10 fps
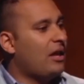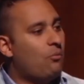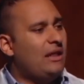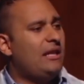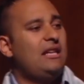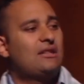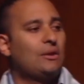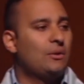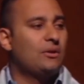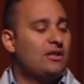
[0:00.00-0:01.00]
they really need to
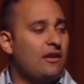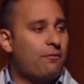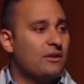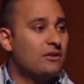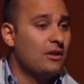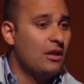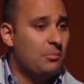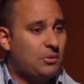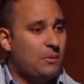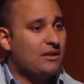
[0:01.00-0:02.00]
learn the difference
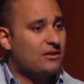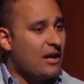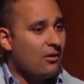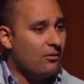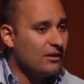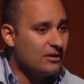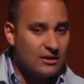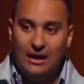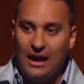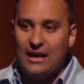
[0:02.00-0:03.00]
between a terrorist
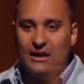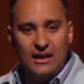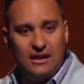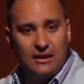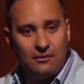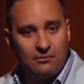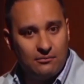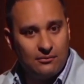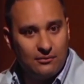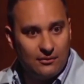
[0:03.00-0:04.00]
and an Indian
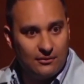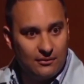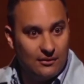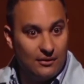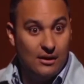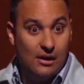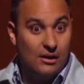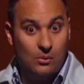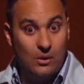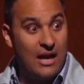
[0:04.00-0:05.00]

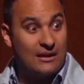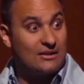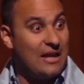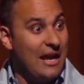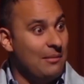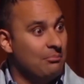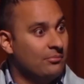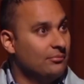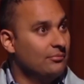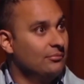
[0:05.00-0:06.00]
we're not the same.
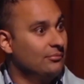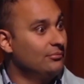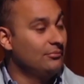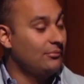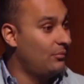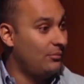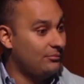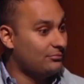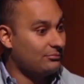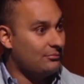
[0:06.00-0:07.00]

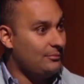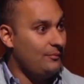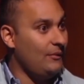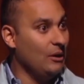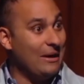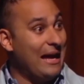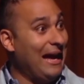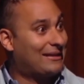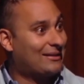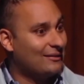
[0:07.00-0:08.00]
We're
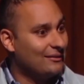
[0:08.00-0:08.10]
not.